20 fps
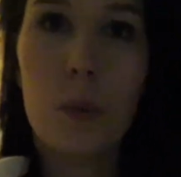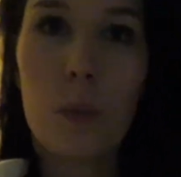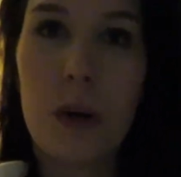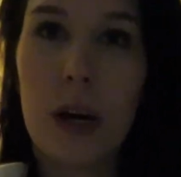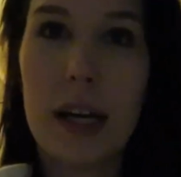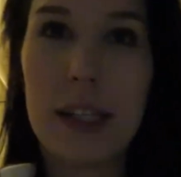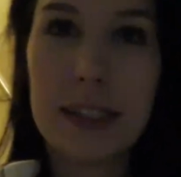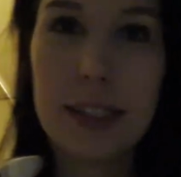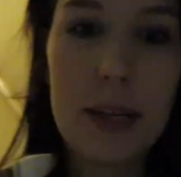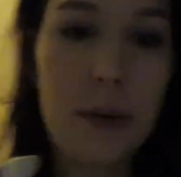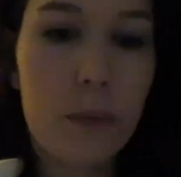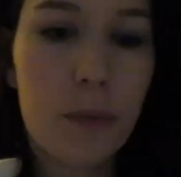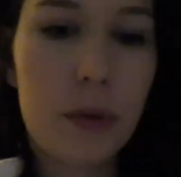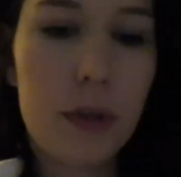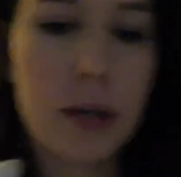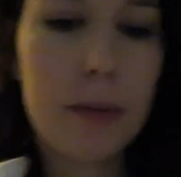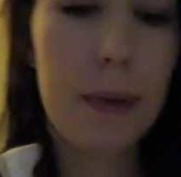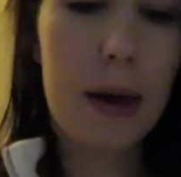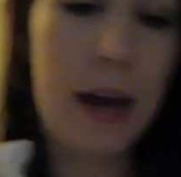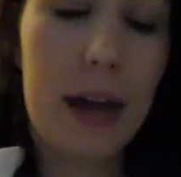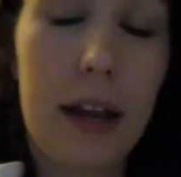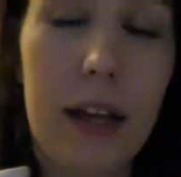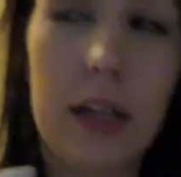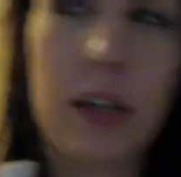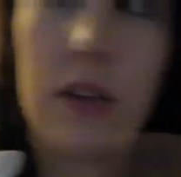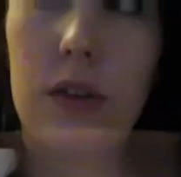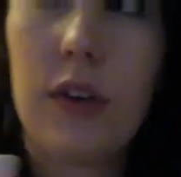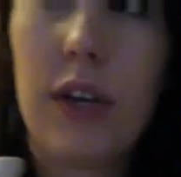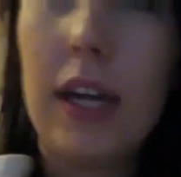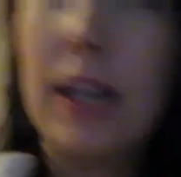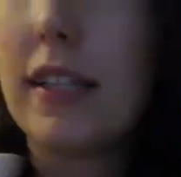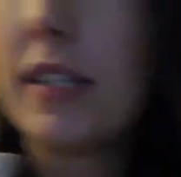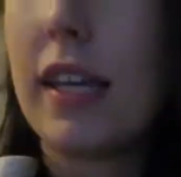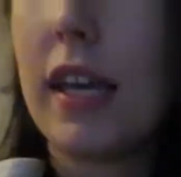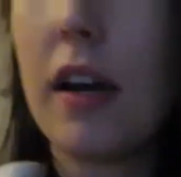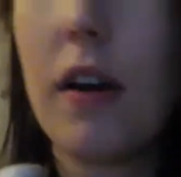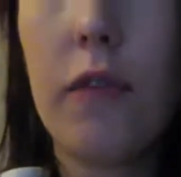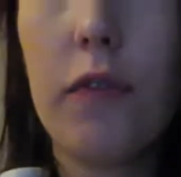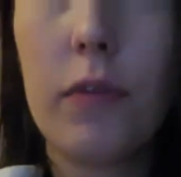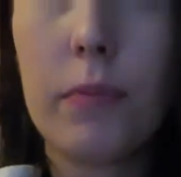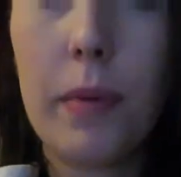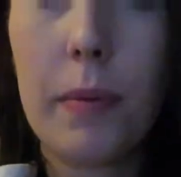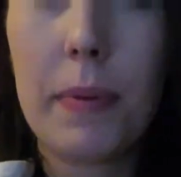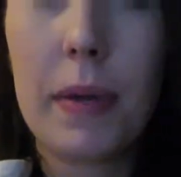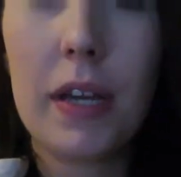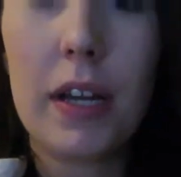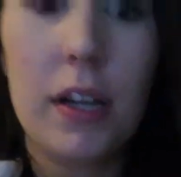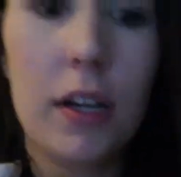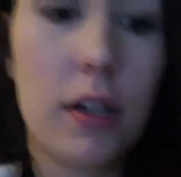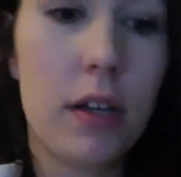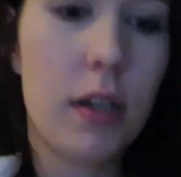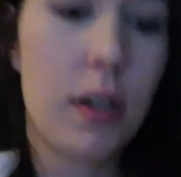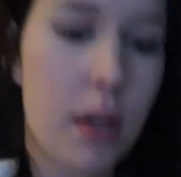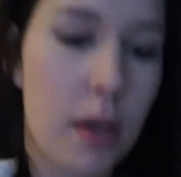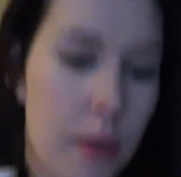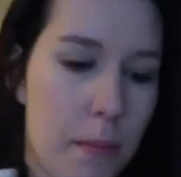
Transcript: when I say really bad, like, you can't tell from up here,